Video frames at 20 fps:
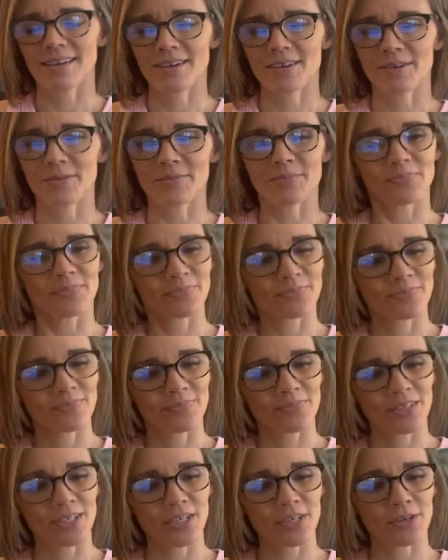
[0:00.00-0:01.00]
um,
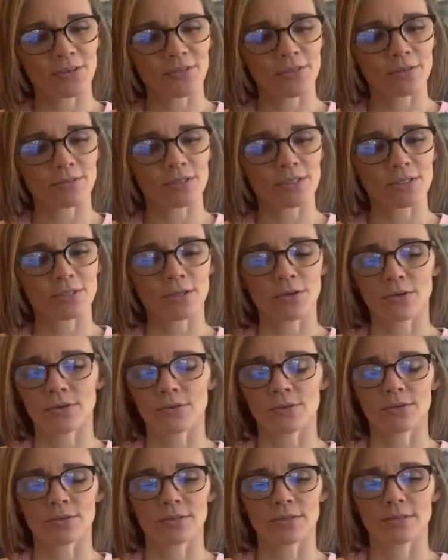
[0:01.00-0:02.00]
you know, there was
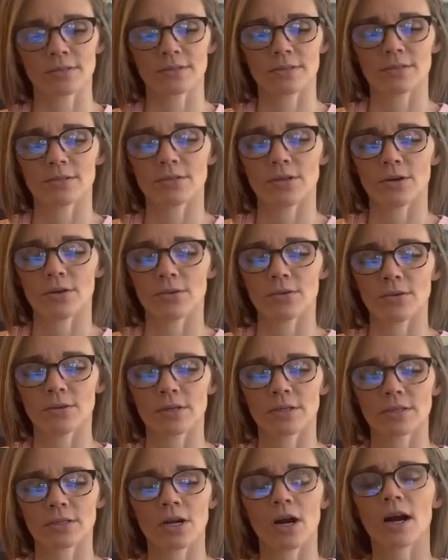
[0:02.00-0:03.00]
no, no
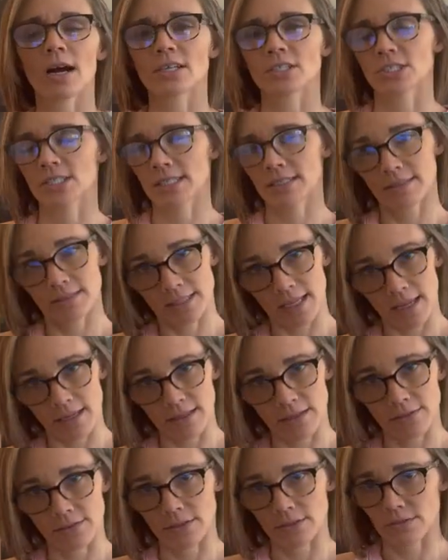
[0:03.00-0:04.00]
caution
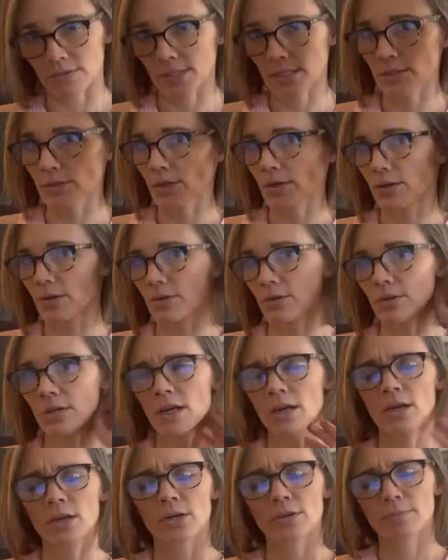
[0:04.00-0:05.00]
taken. There was no
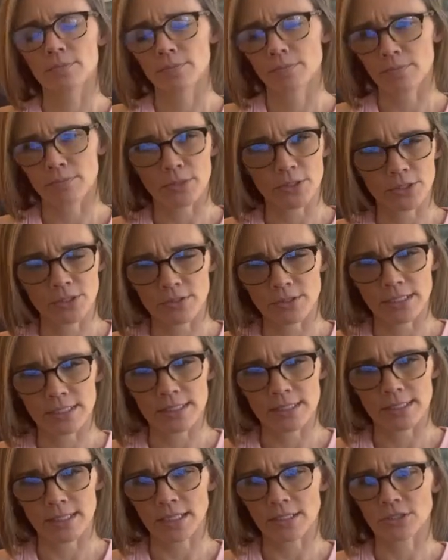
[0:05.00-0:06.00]
mercury
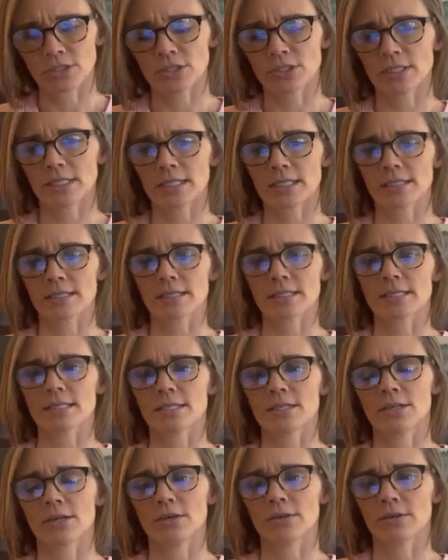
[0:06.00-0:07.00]
is dangerous,
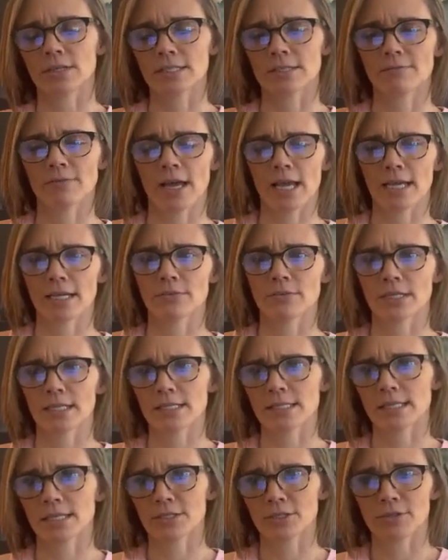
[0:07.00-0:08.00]
you know, it's fine when
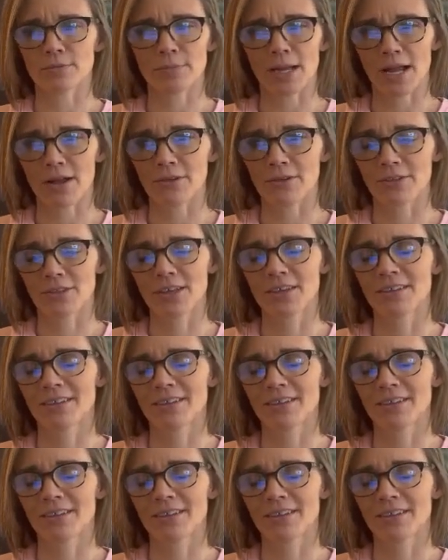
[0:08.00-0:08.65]
it's in your mouth,